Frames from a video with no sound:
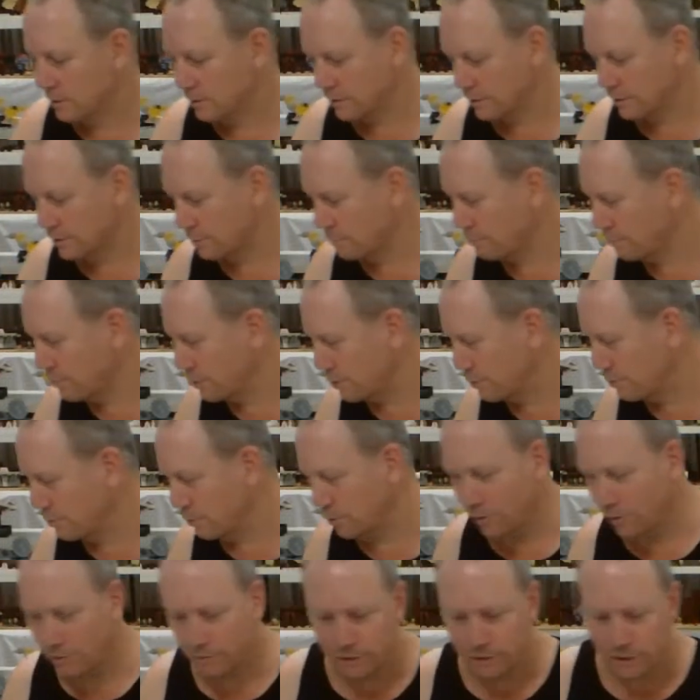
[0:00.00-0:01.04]
it's a bit
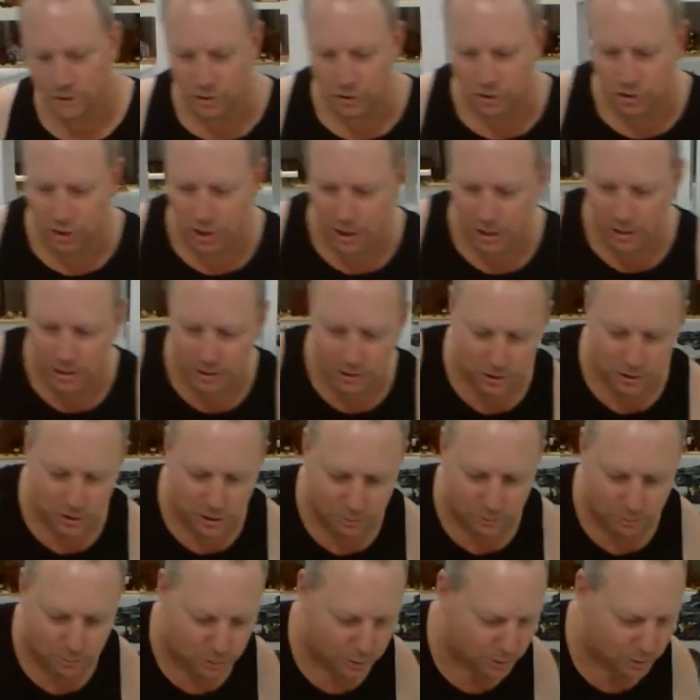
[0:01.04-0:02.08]
more of a
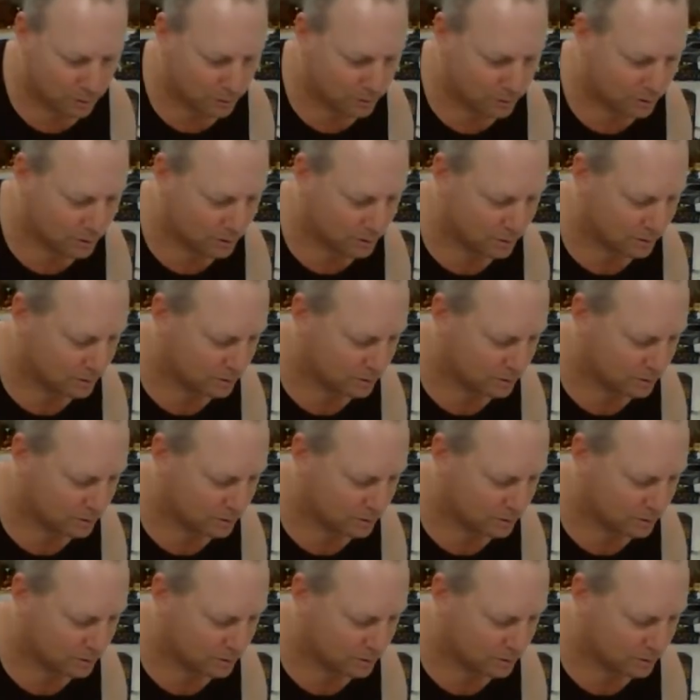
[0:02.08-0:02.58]
challenging build.